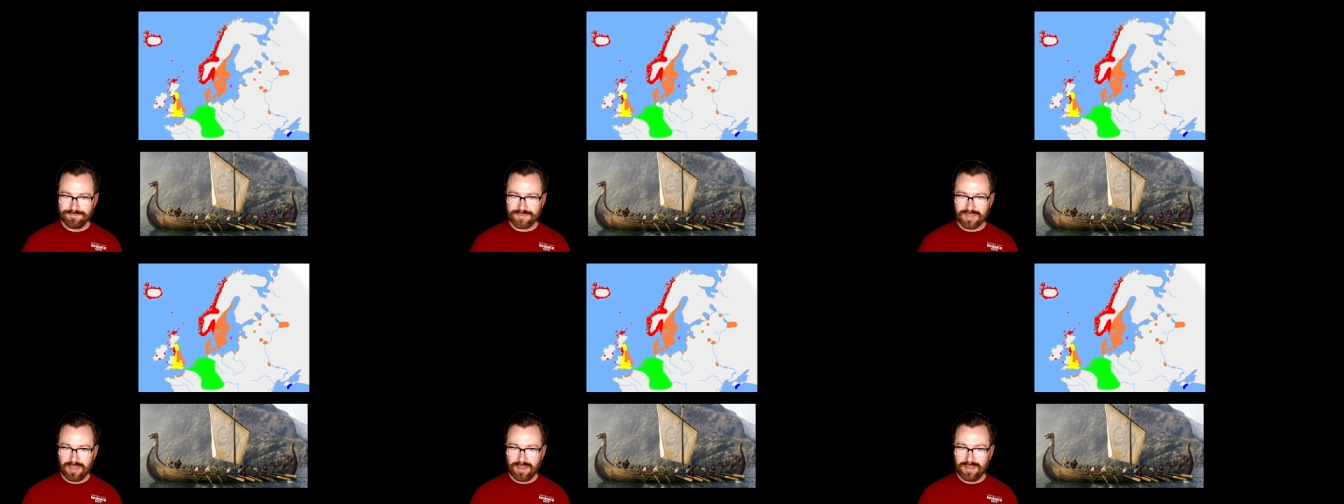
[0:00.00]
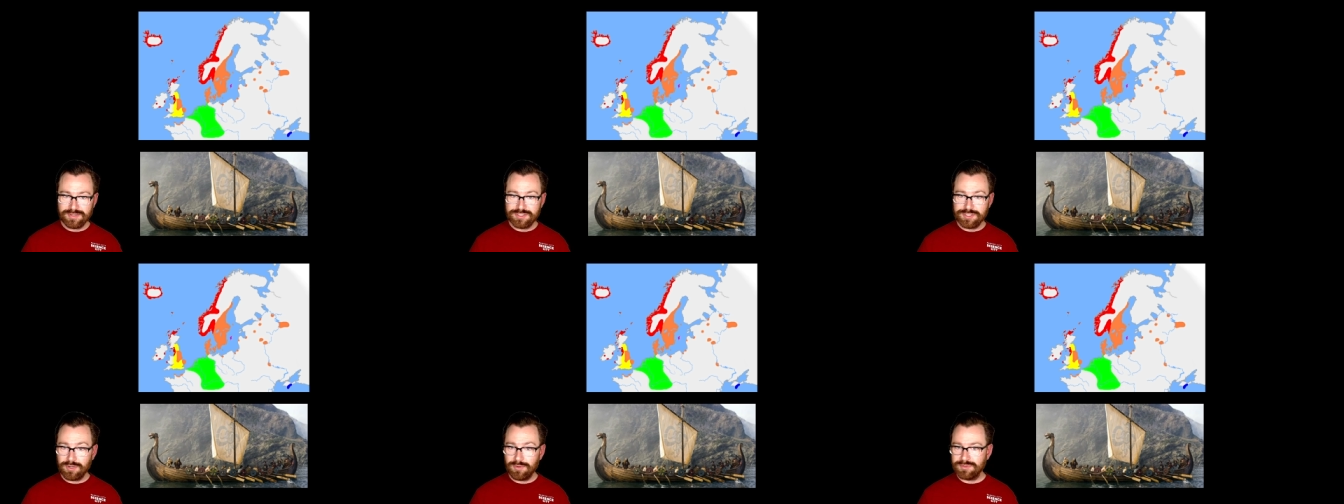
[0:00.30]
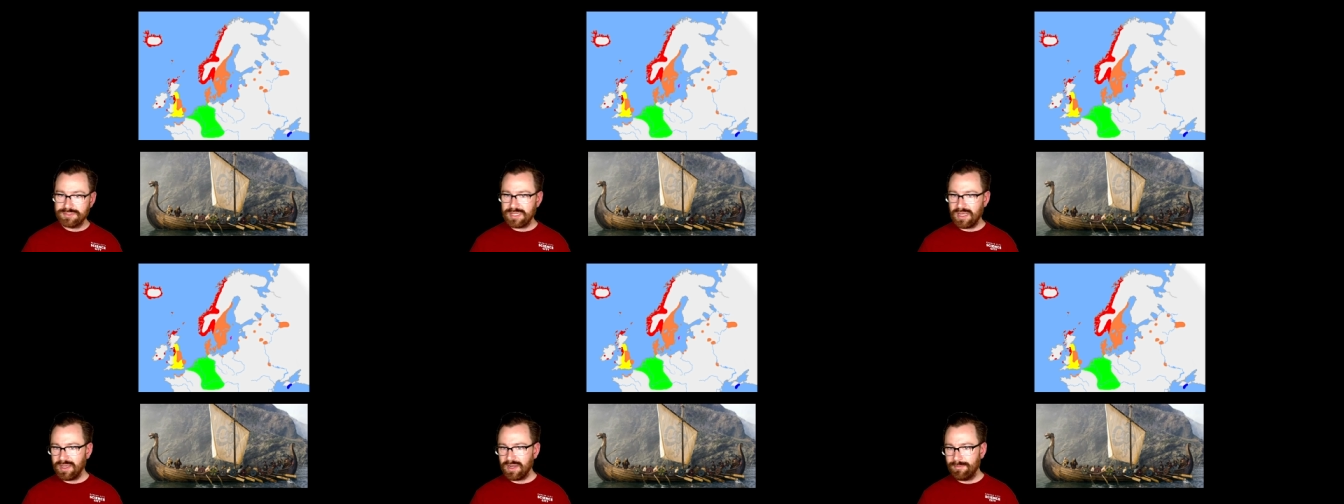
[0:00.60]
uh, so
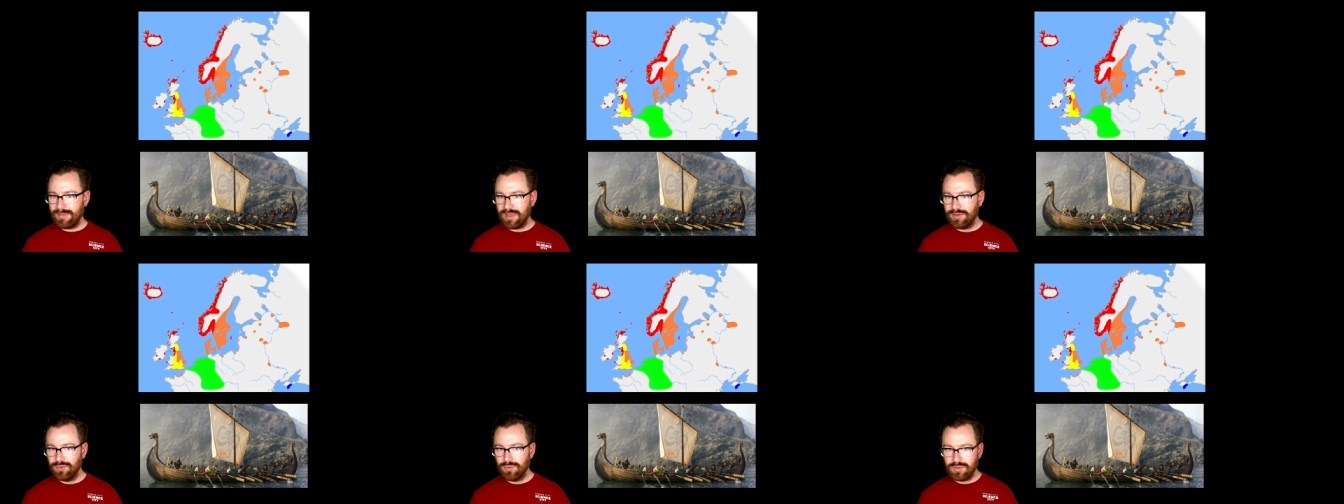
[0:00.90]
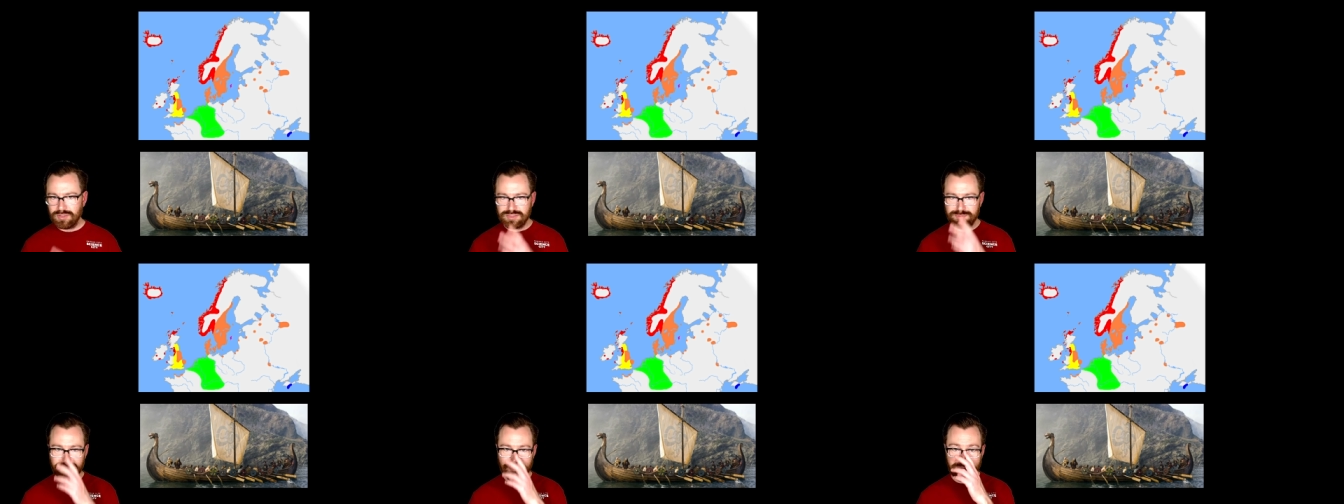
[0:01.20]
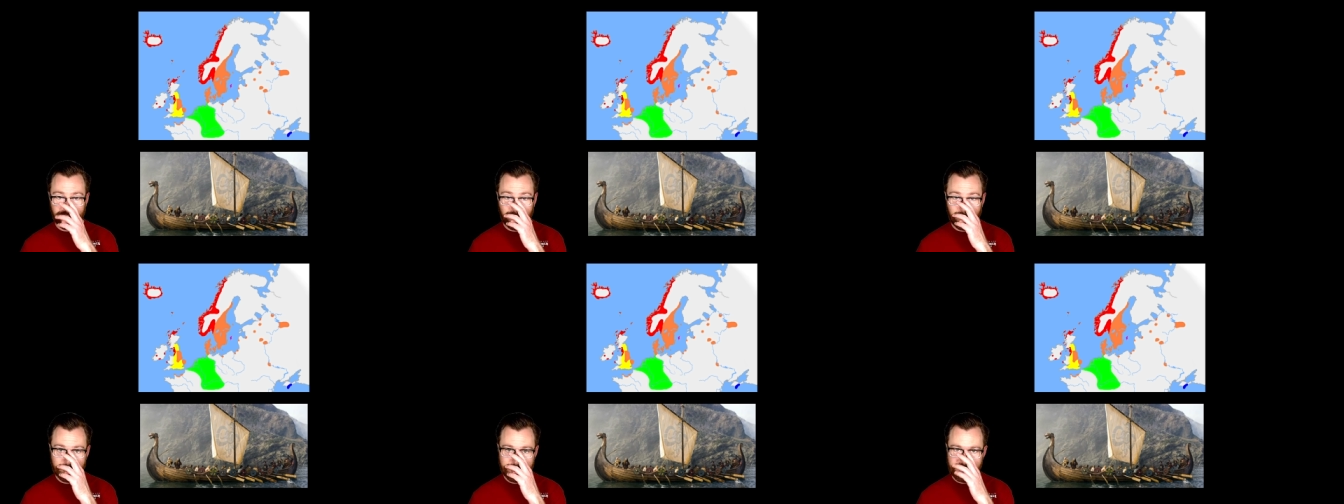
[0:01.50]
talking about Norse
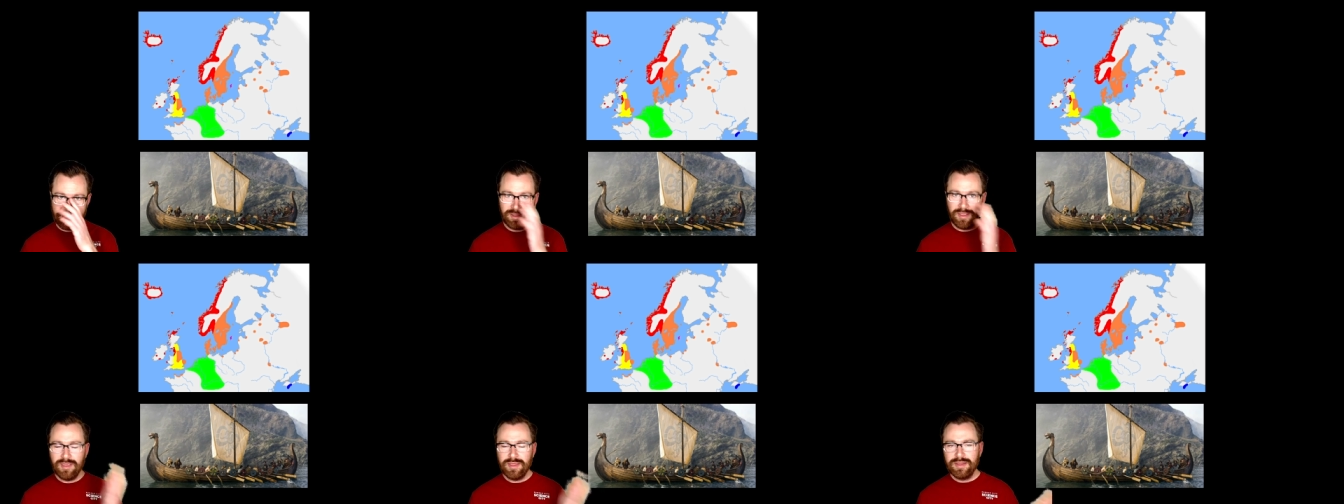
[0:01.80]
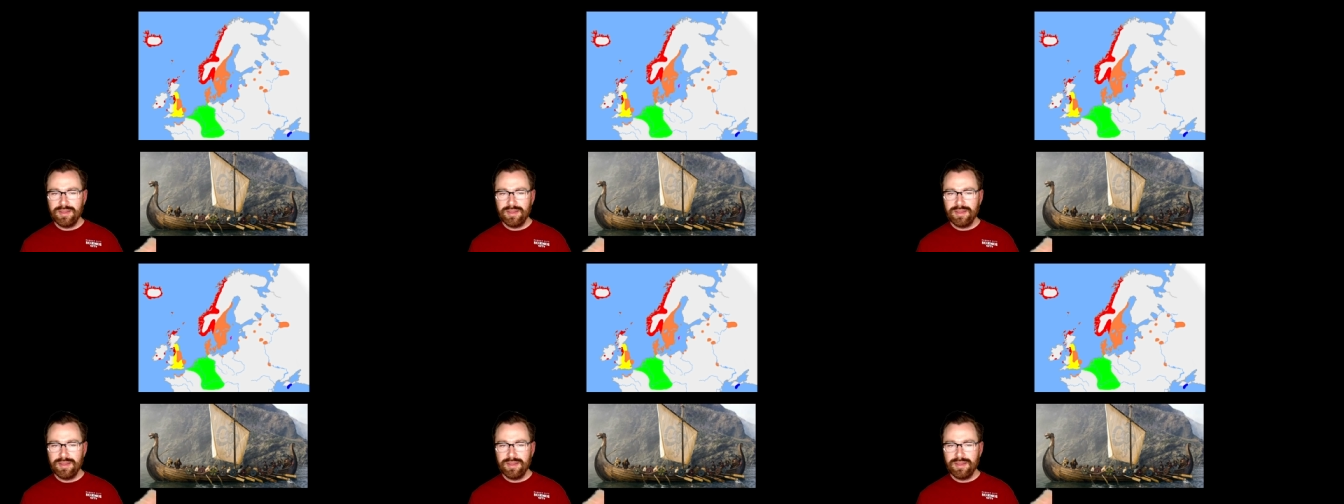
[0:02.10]
mythology,